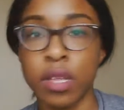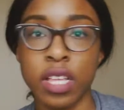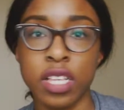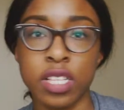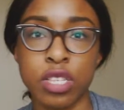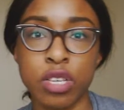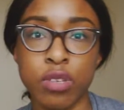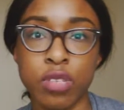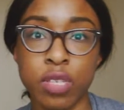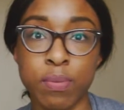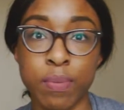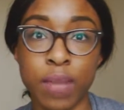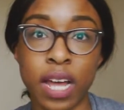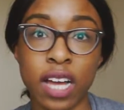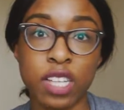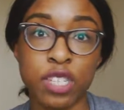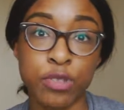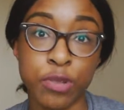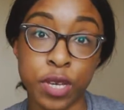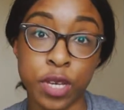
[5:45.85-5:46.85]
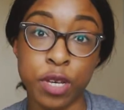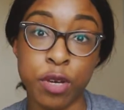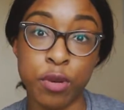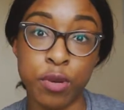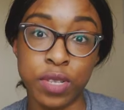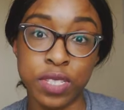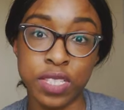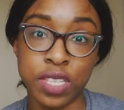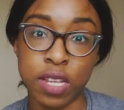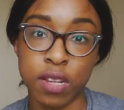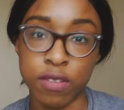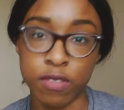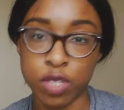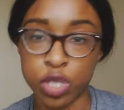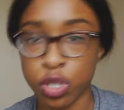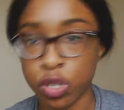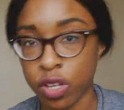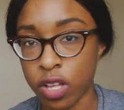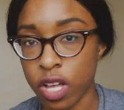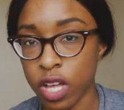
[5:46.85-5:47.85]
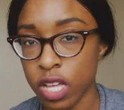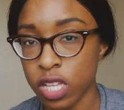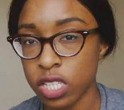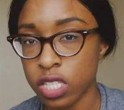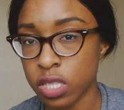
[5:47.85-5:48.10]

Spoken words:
This uses black treacle instead of sugar,